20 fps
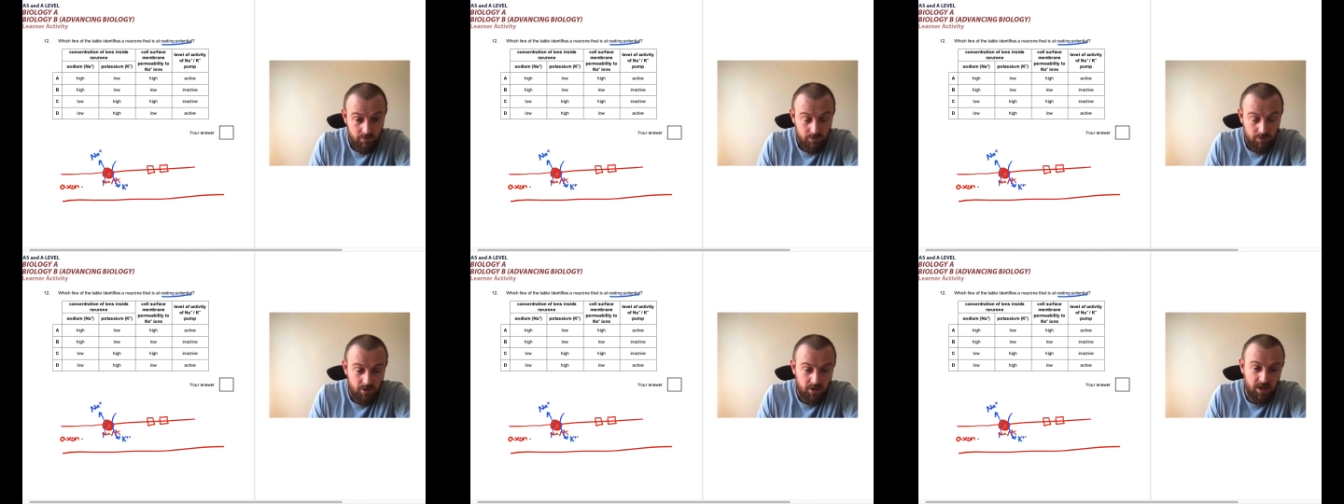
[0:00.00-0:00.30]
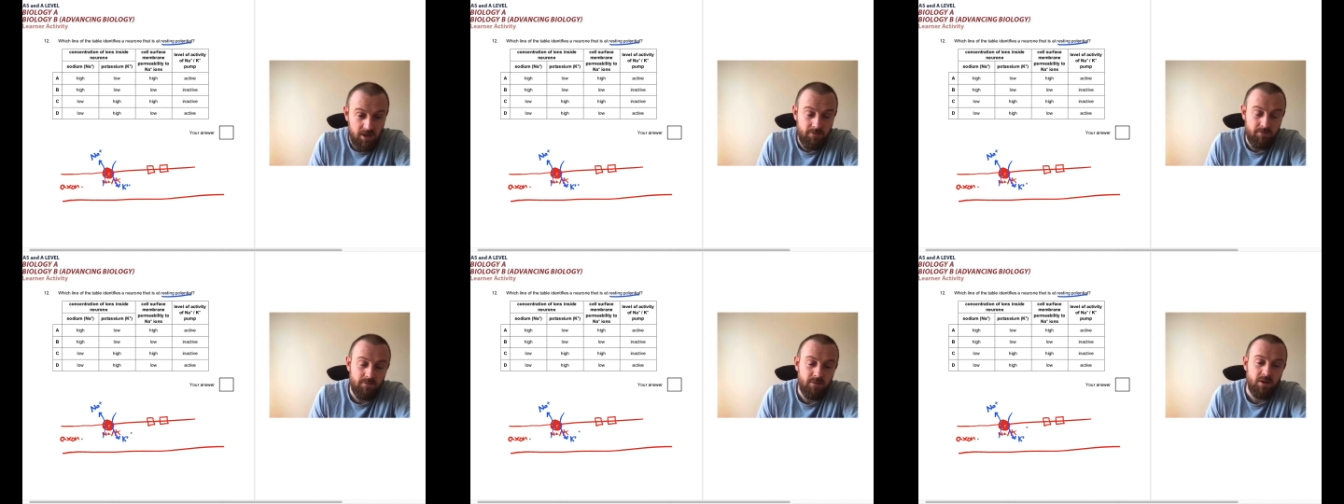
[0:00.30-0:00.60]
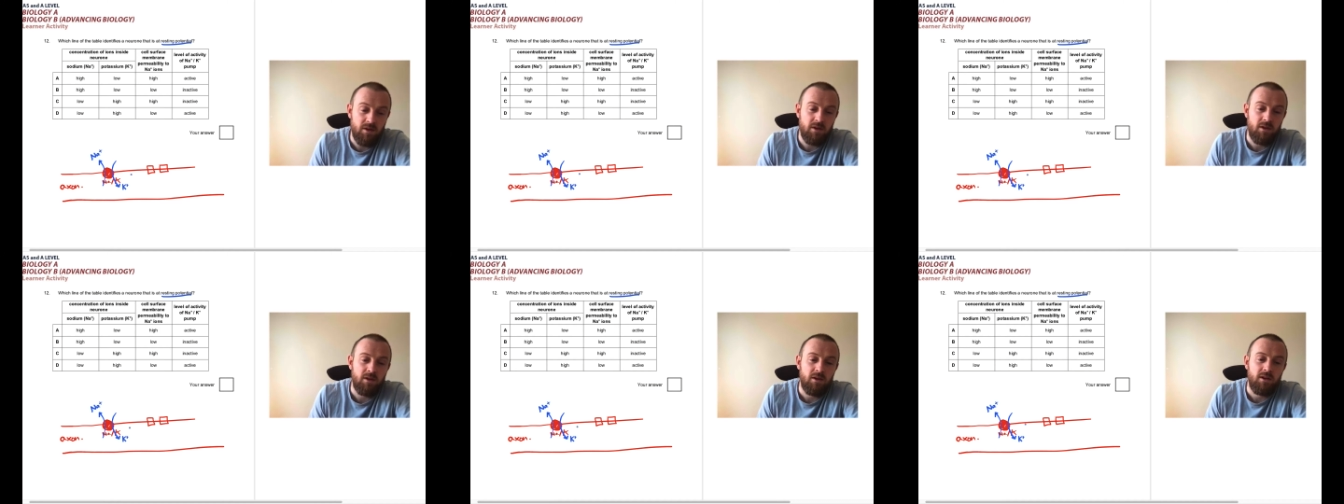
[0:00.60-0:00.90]
Okay?
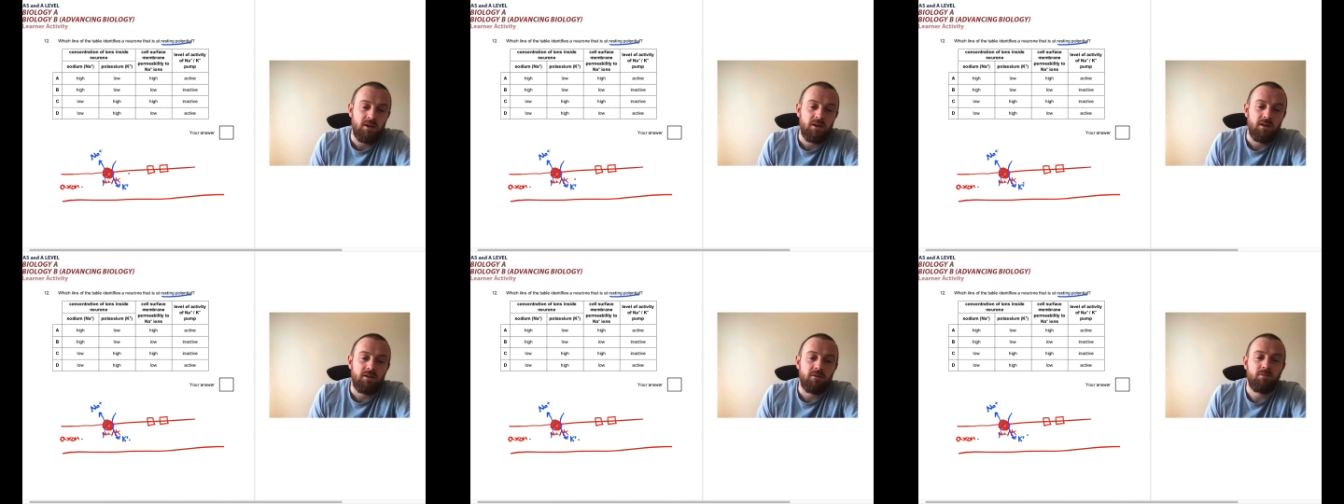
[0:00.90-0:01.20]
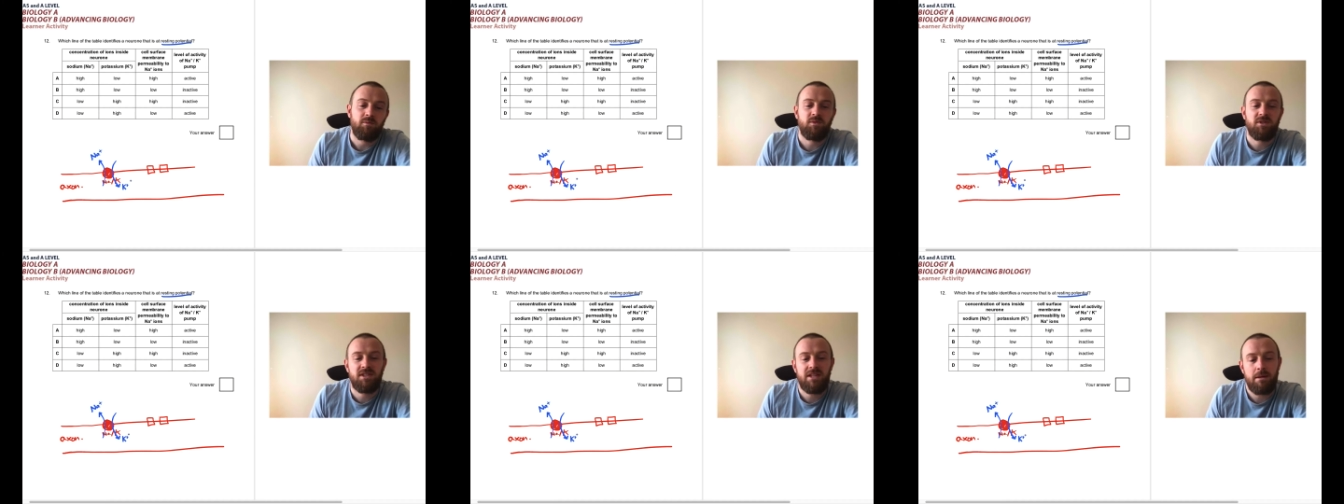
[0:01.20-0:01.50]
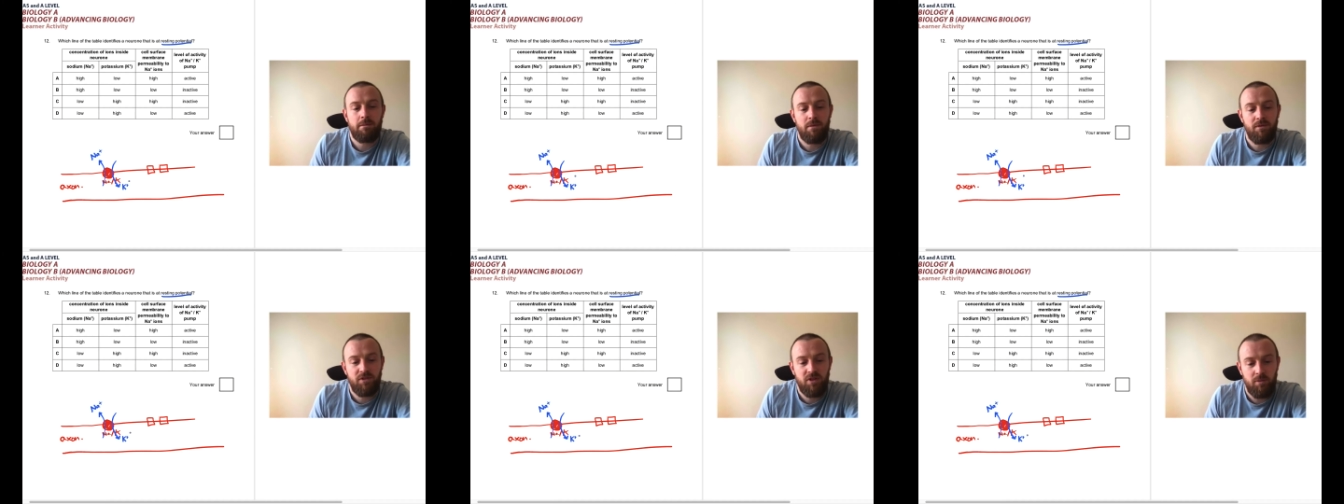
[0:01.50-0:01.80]

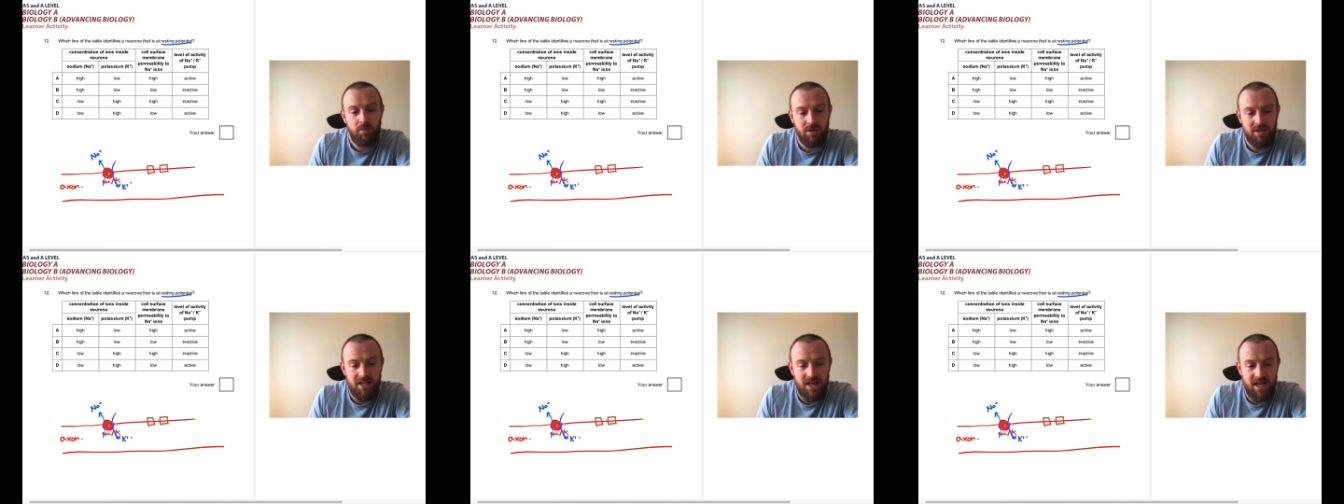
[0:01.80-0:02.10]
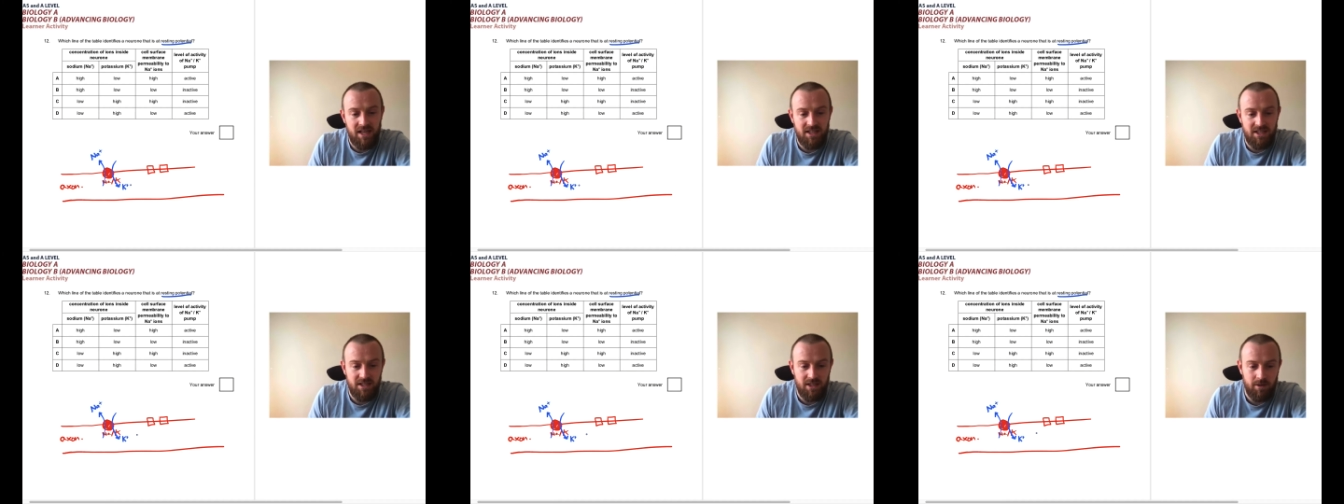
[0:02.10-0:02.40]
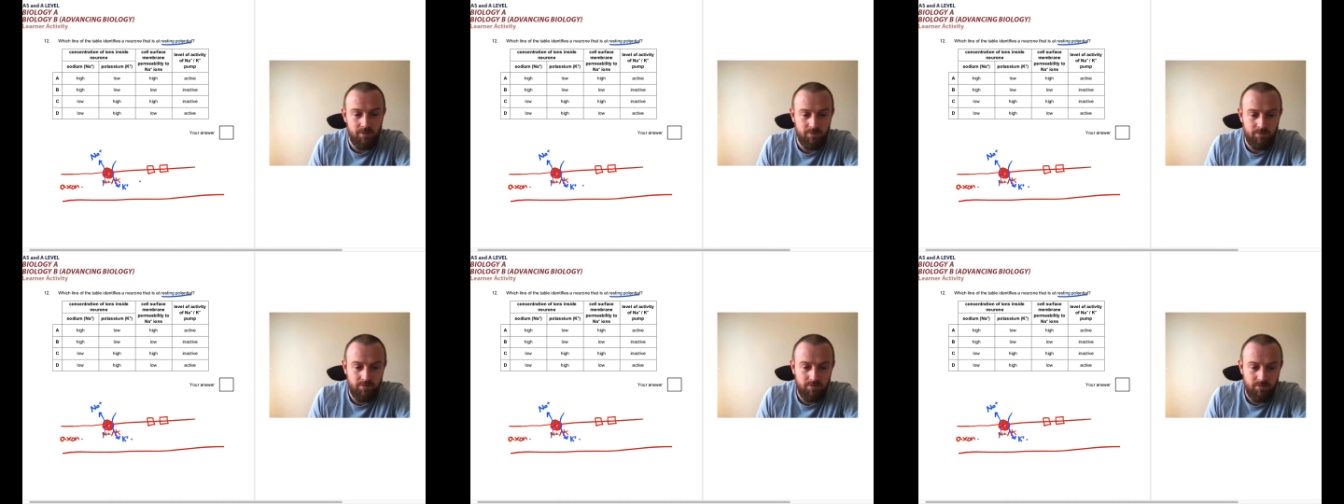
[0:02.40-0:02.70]
Some of the
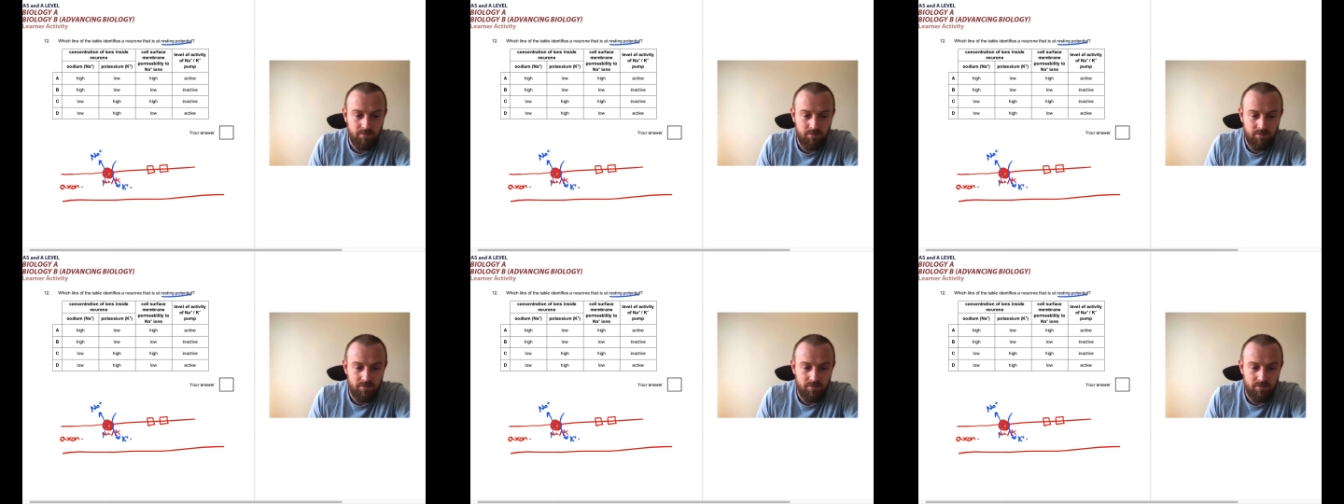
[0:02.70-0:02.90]
potassium